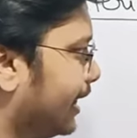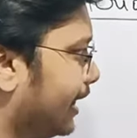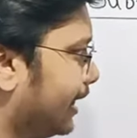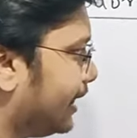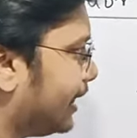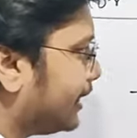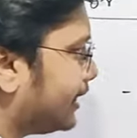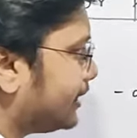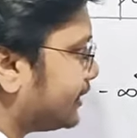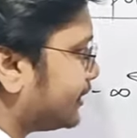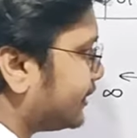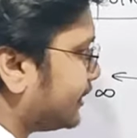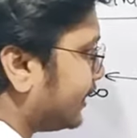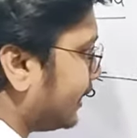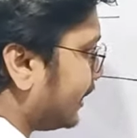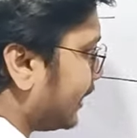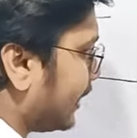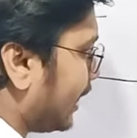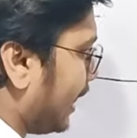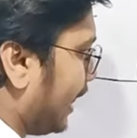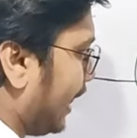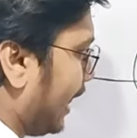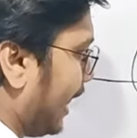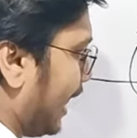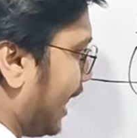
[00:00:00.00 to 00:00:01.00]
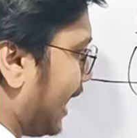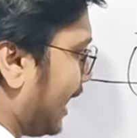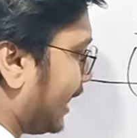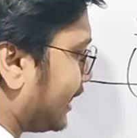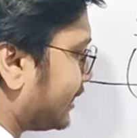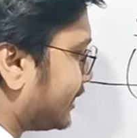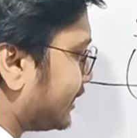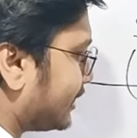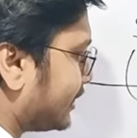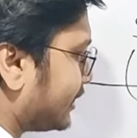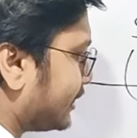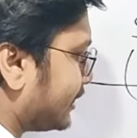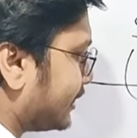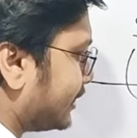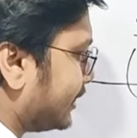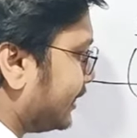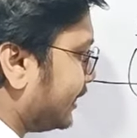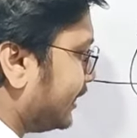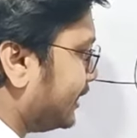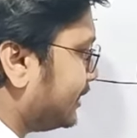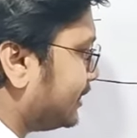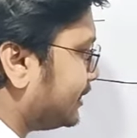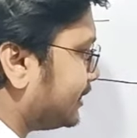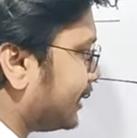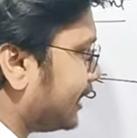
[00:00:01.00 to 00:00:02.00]
Let's say X
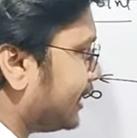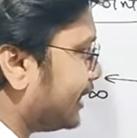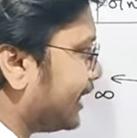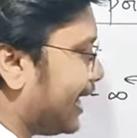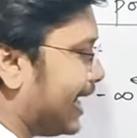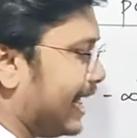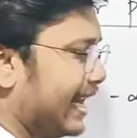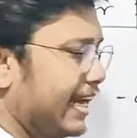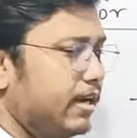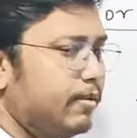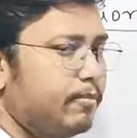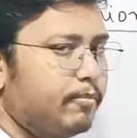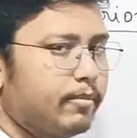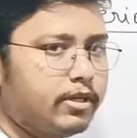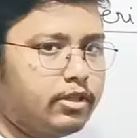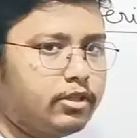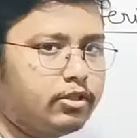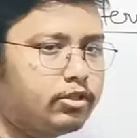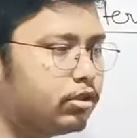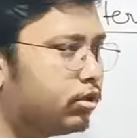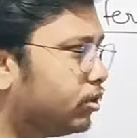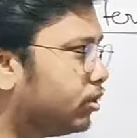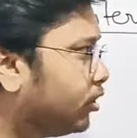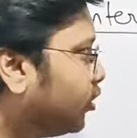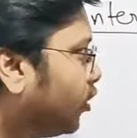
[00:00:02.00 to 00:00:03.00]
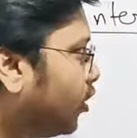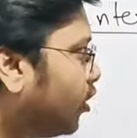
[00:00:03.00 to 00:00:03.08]
is an element